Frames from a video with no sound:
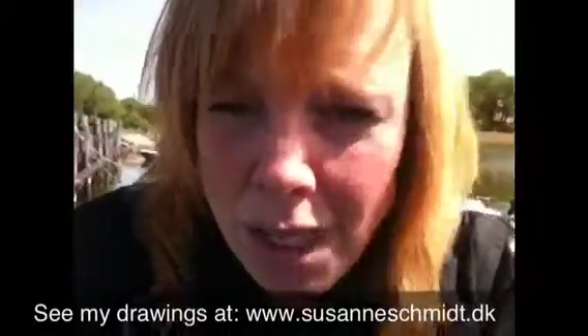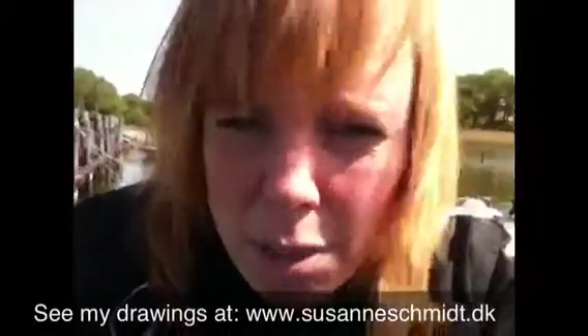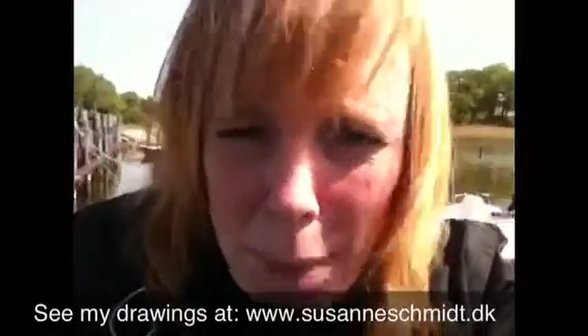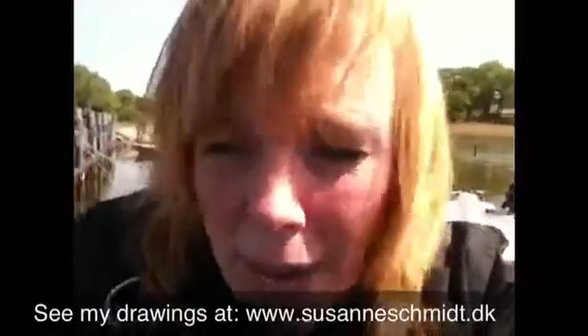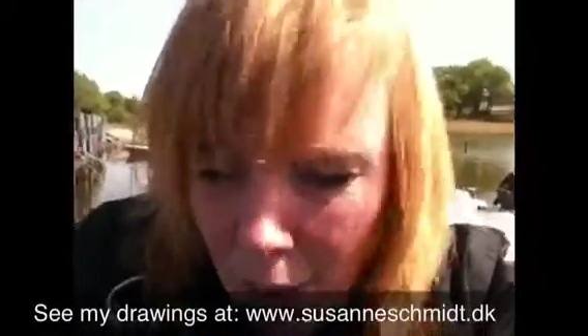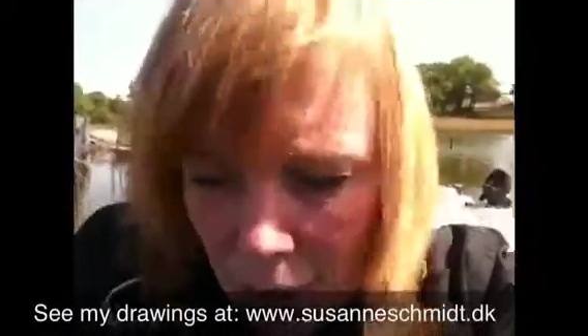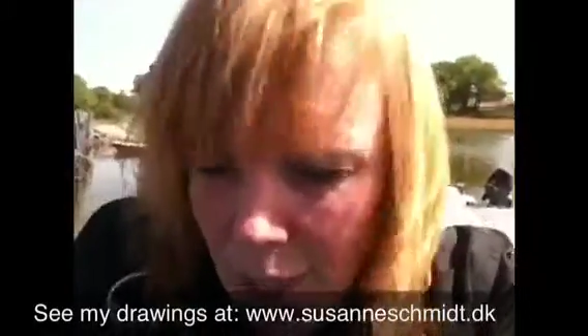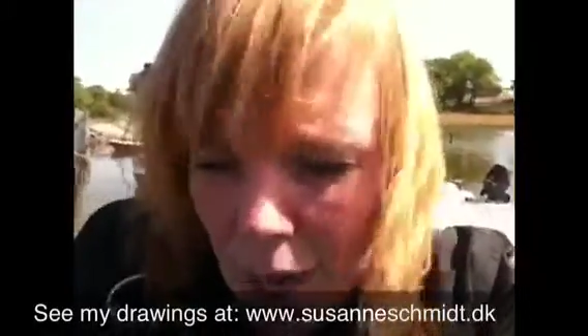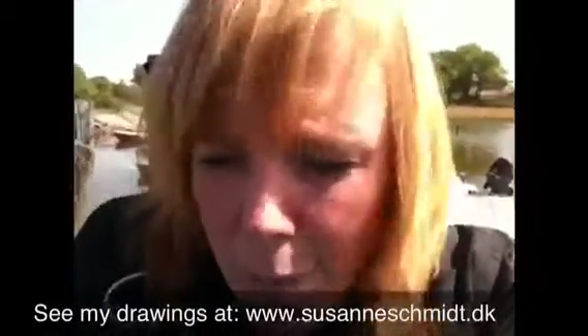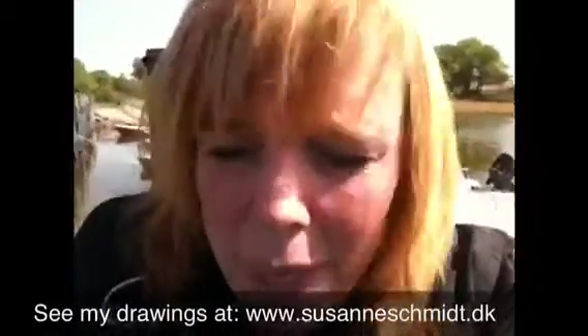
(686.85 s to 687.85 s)
it's
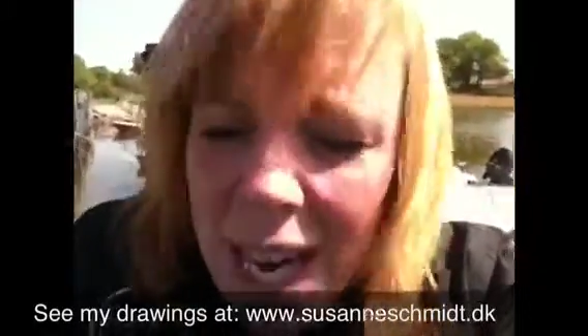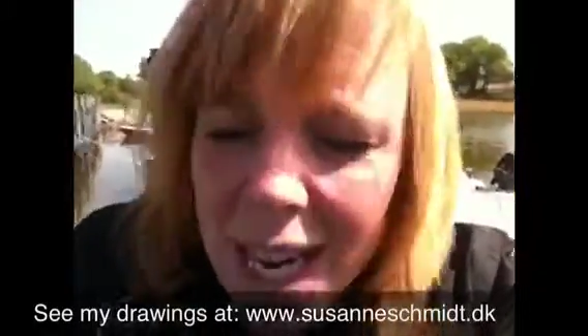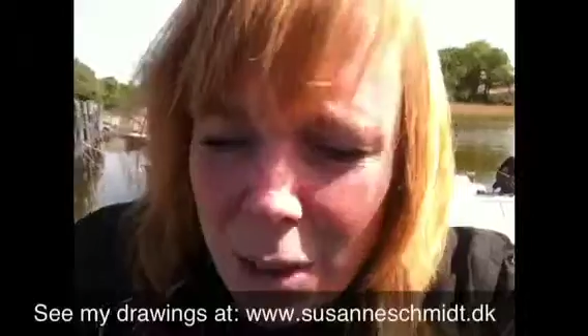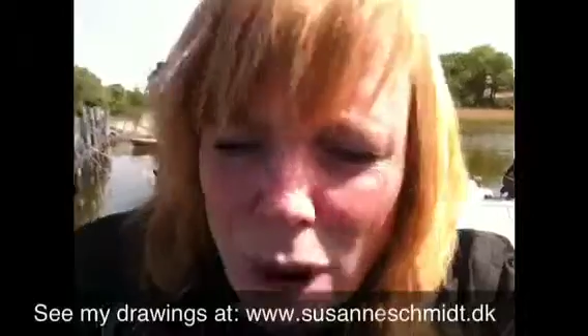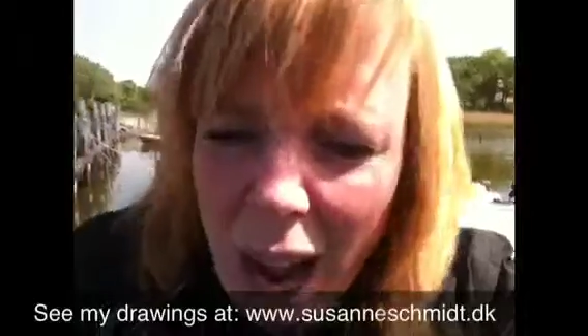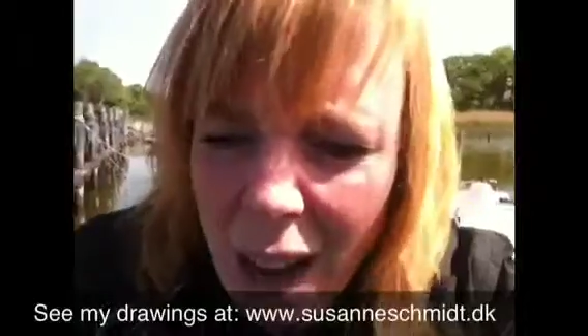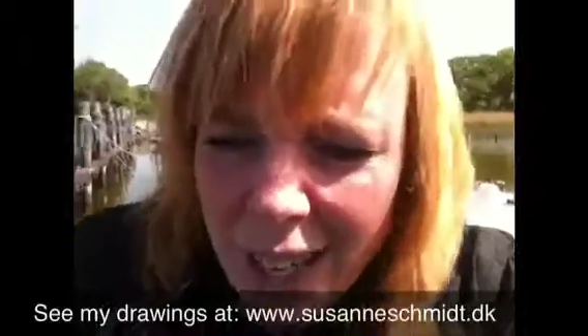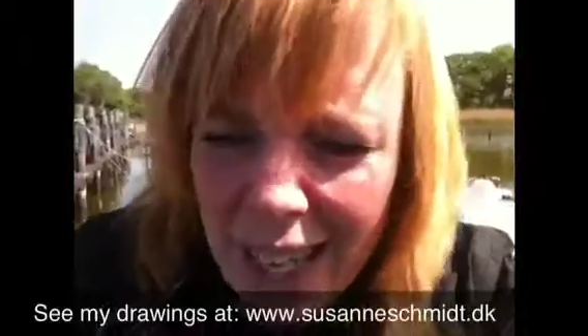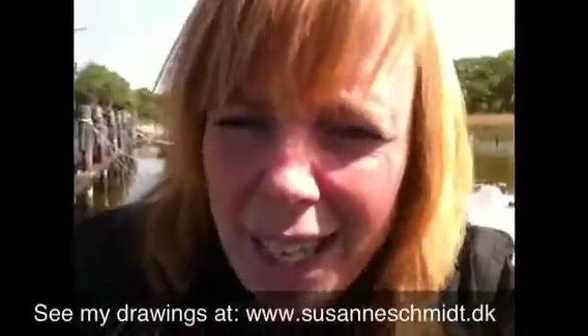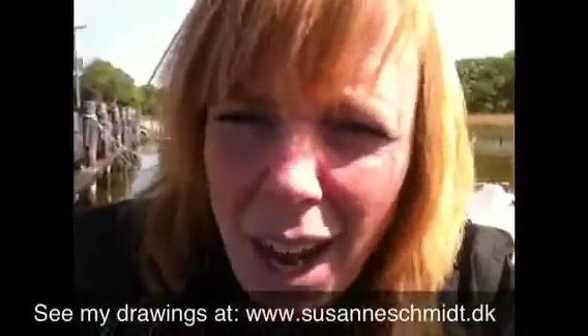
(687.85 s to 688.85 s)
spider on me! Whoa,
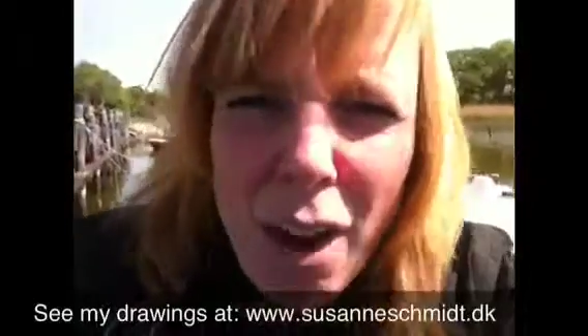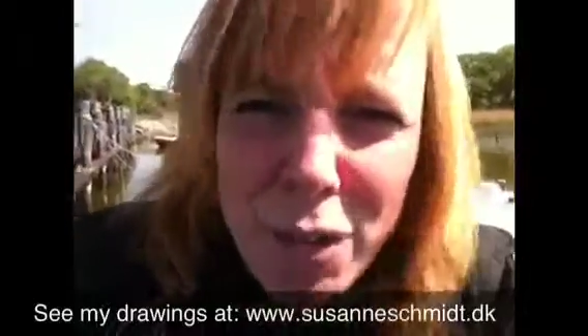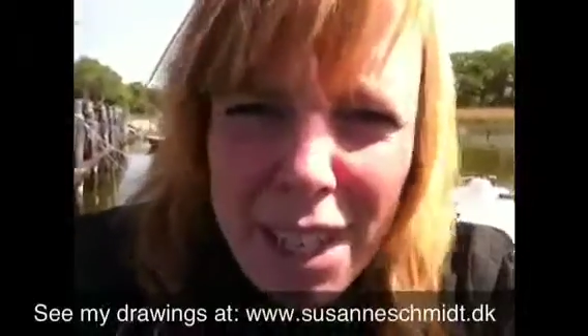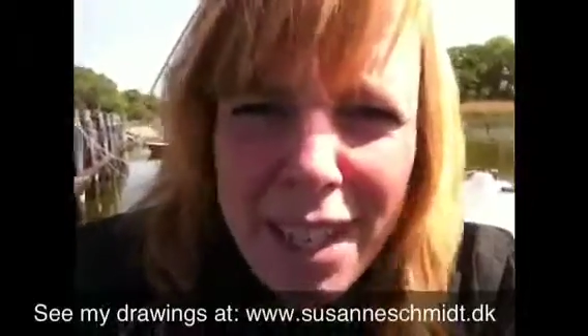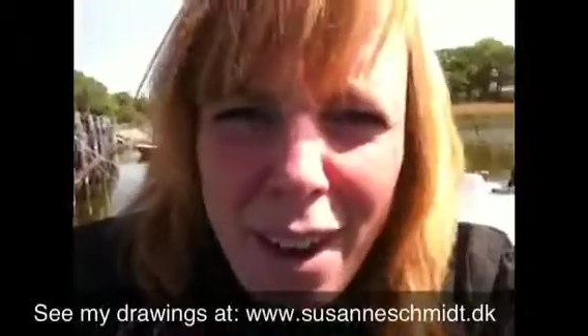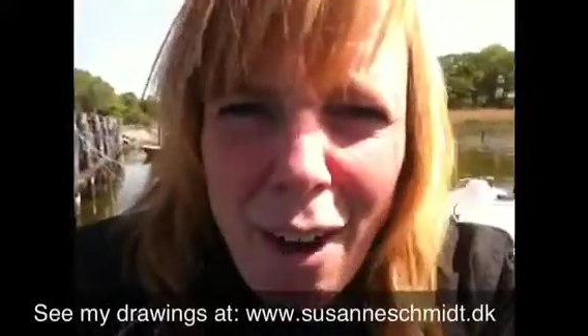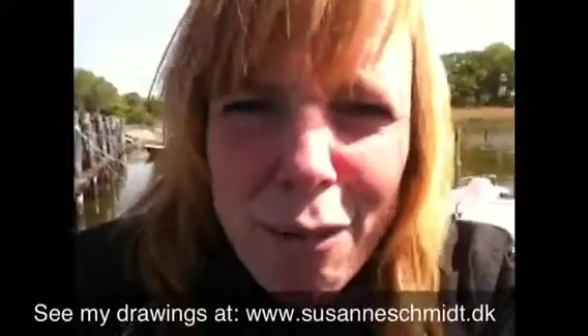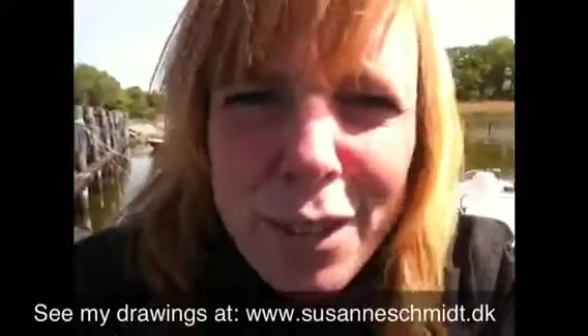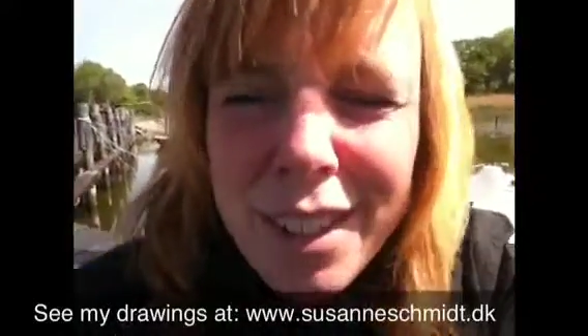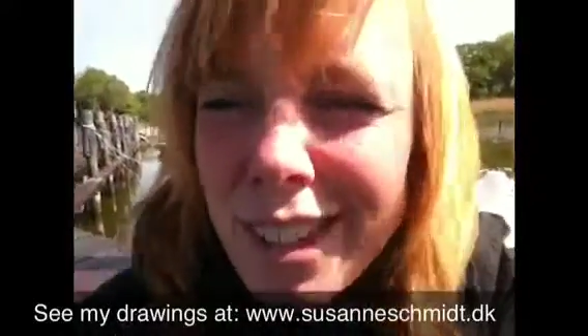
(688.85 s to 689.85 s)
get it off, get it off!"